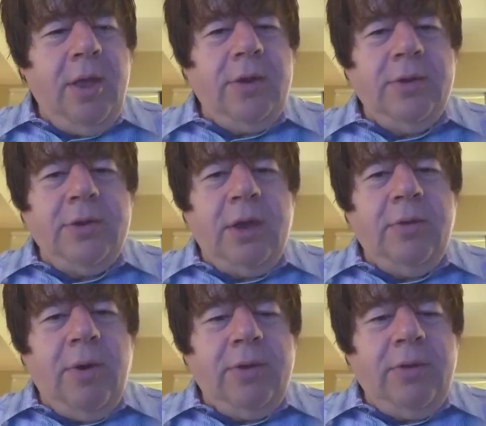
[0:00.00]
end of
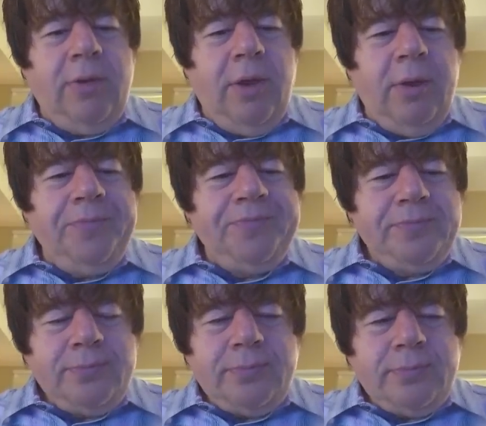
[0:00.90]
January this year.
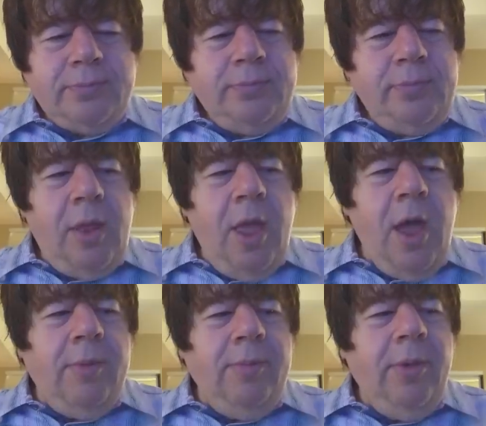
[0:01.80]

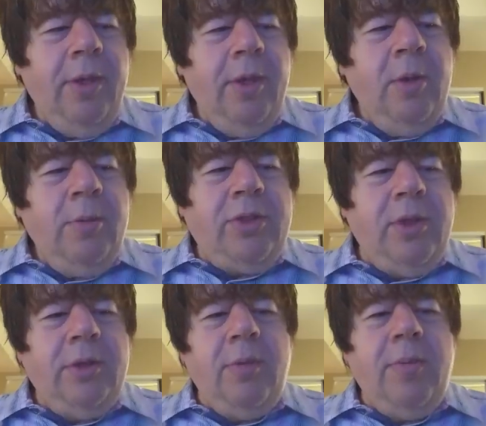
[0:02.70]
But
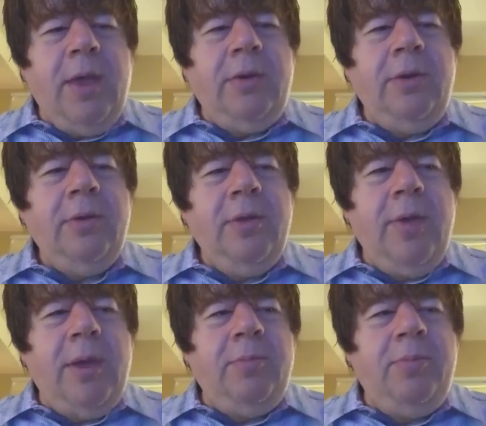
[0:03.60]
the main
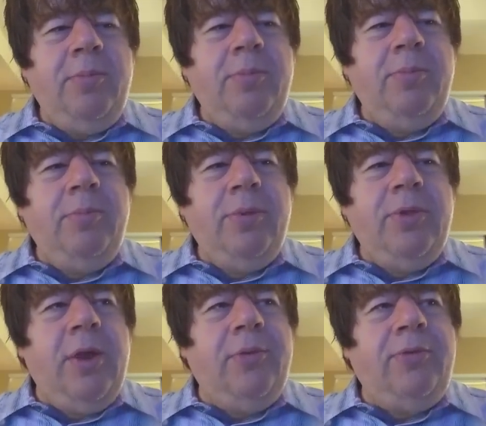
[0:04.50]

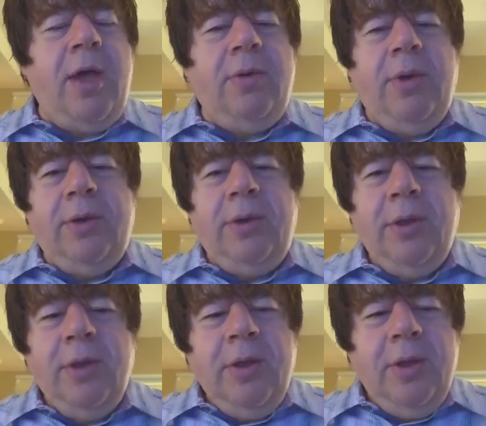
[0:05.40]
tailwind
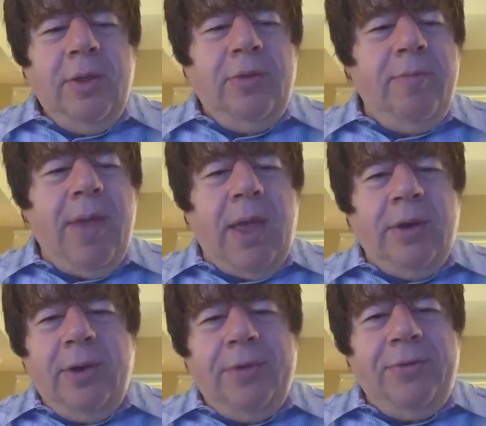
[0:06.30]
is the
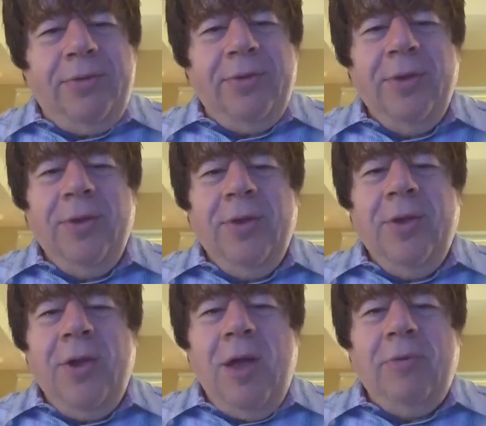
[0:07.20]
madness
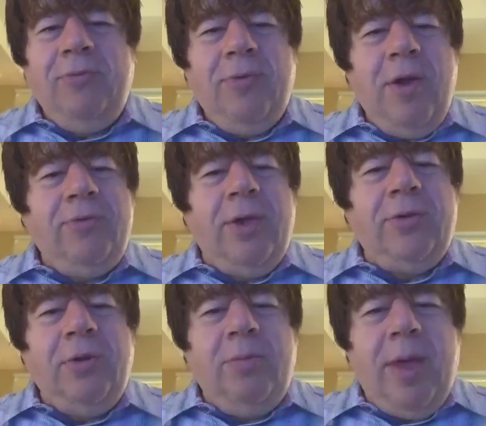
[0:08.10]
of
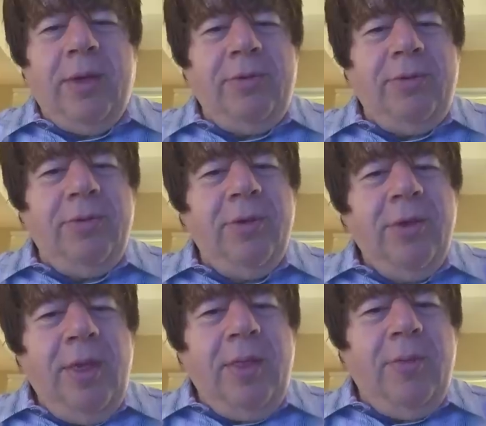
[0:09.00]
central banks
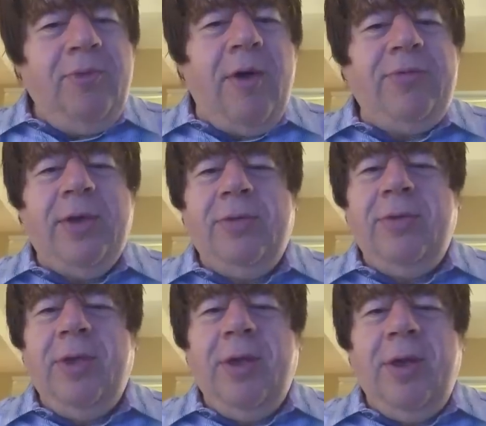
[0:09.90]
and the
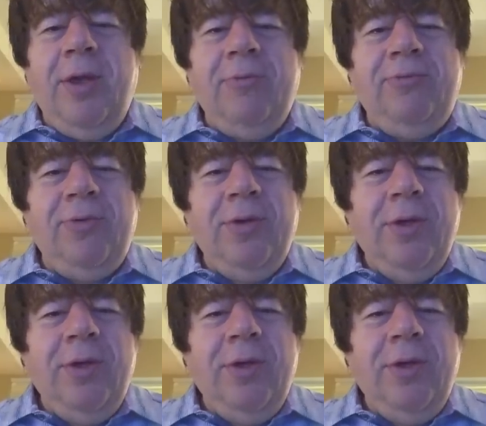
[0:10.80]
profligacy of